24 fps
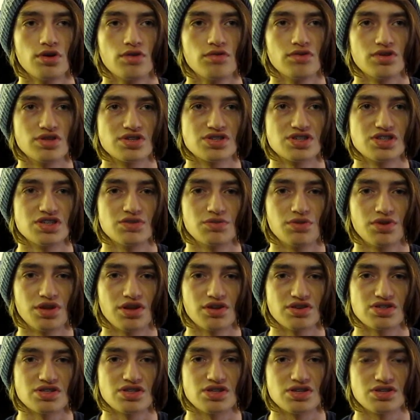Let's see what
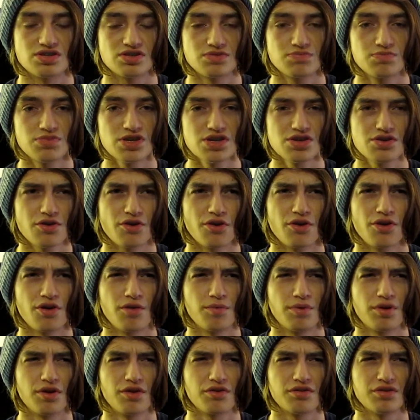else. The speaker
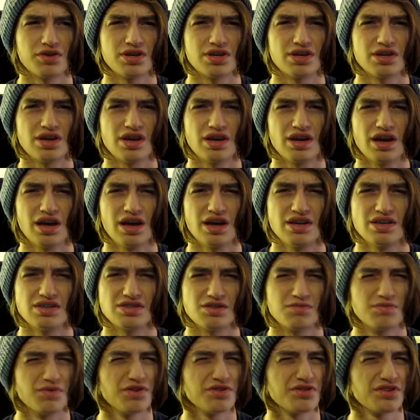apparently has
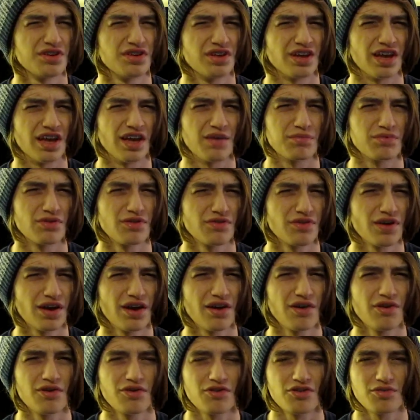a built-in
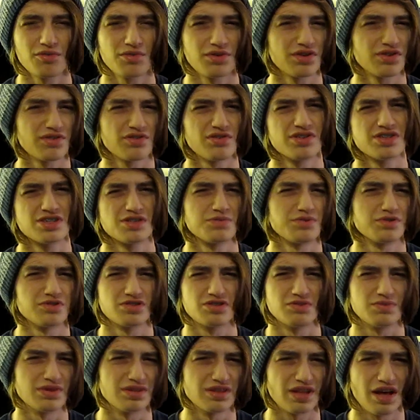amplifier or something, so it's supposed
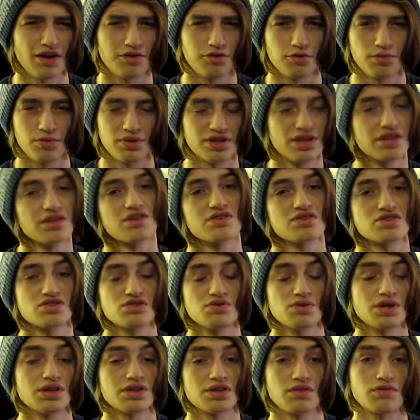to be louder, but it doesn't do
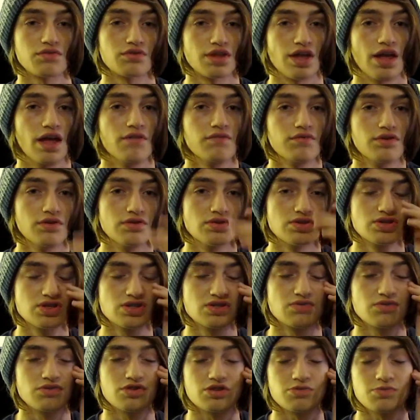anything for the headphones,
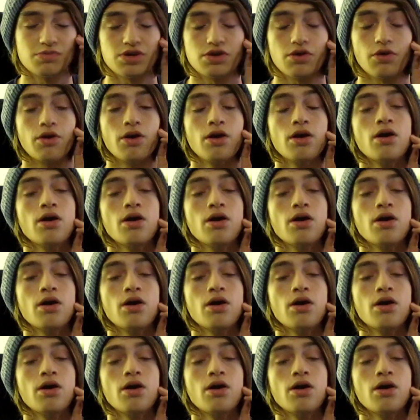just for the speaker.